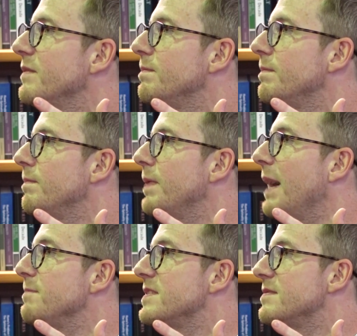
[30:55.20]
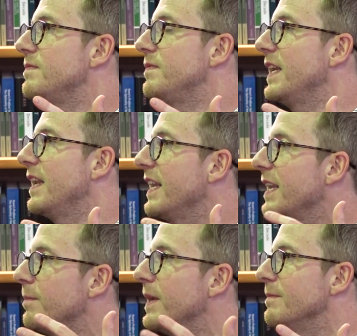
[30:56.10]
can perhaps feel a
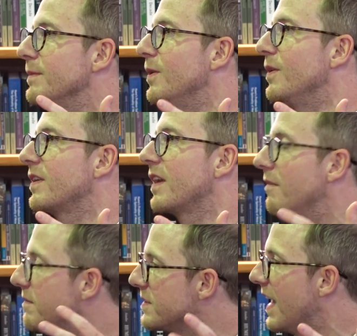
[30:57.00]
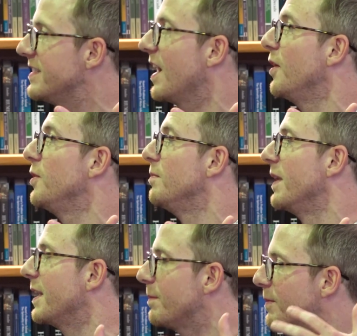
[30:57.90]
little bit more at home,
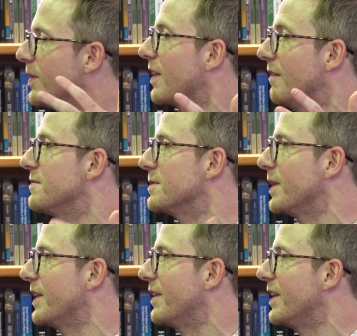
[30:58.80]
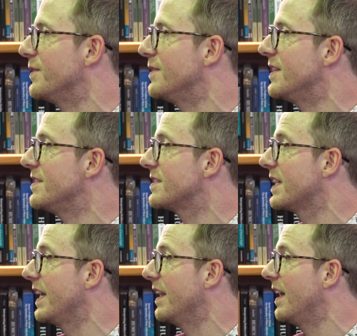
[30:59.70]
a little bit more comfortable in our own
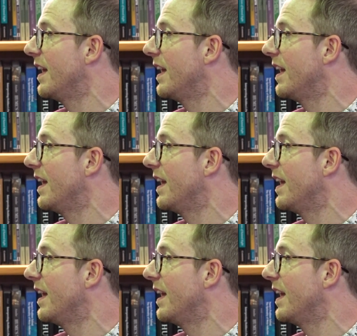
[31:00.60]
skin.